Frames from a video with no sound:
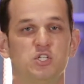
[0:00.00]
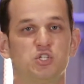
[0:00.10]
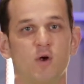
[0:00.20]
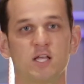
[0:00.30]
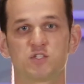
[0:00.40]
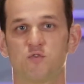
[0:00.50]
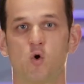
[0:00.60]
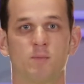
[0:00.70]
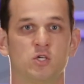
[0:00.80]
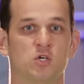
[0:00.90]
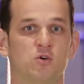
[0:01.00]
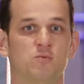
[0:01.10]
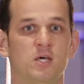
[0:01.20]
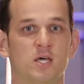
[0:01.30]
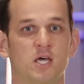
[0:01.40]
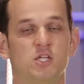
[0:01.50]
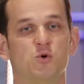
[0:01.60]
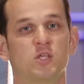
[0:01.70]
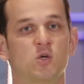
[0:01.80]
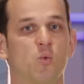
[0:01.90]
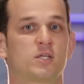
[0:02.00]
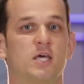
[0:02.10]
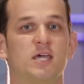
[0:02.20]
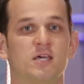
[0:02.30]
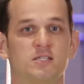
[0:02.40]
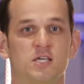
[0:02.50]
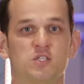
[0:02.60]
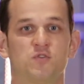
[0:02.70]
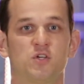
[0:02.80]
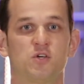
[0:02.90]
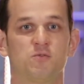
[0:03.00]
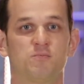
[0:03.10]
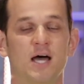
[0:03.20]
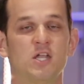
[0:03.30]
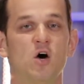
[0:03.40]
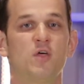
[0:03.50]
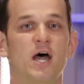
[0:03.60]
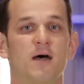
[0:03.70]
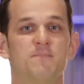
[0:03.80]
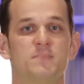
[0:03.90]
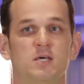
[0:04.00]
transforming you and doing the work that he intends for you. I know that